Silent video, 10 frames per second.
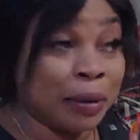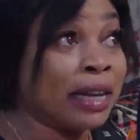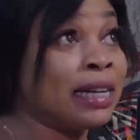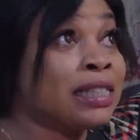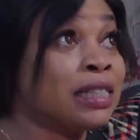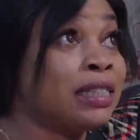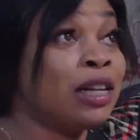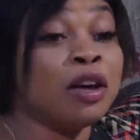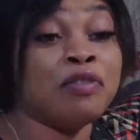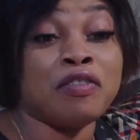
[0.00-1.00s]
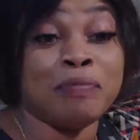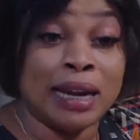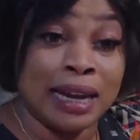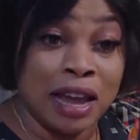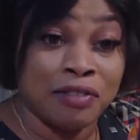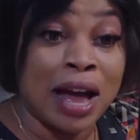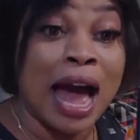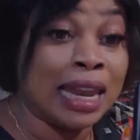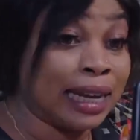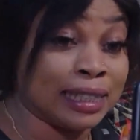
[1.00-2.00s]
and because the love of my life,
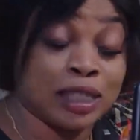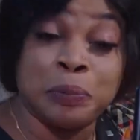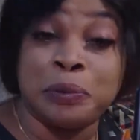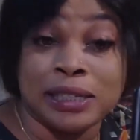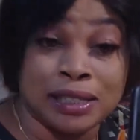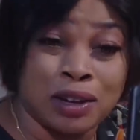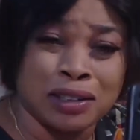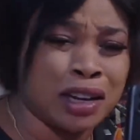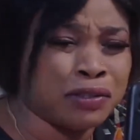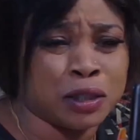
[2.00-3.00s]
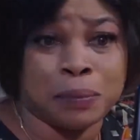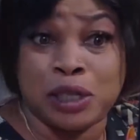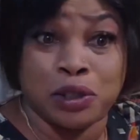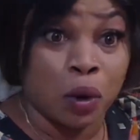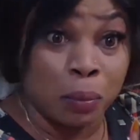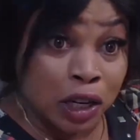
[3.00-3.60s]
Alexis Prescott, loves me so